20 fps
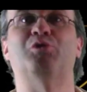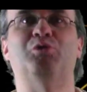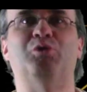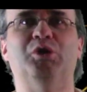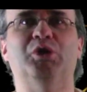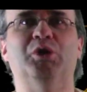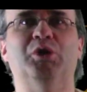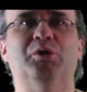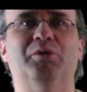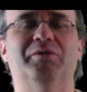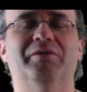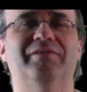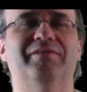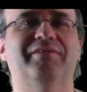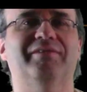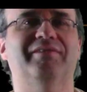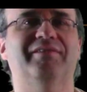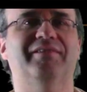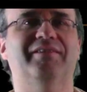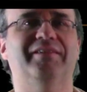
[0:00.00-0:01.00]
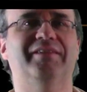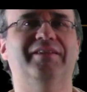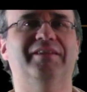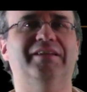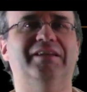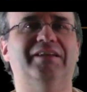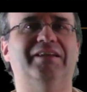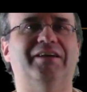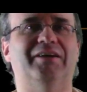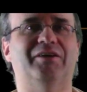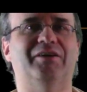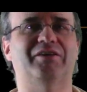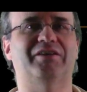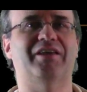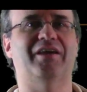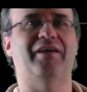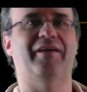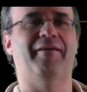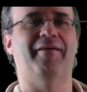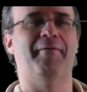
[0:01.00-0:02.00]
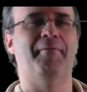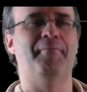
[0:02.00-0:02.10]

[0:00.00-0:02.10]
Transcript: to you. Okay,